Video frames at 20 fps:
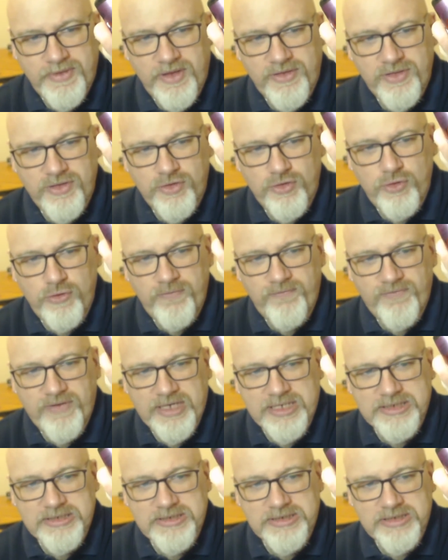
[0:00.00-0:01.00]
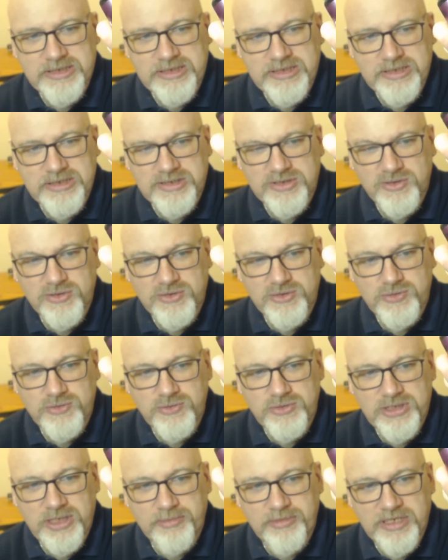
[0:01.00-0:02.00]
Nothing too fancy. It's not
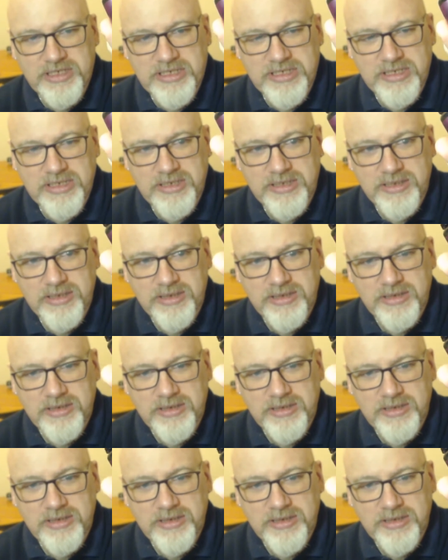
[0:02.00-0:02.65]
too gimmicky.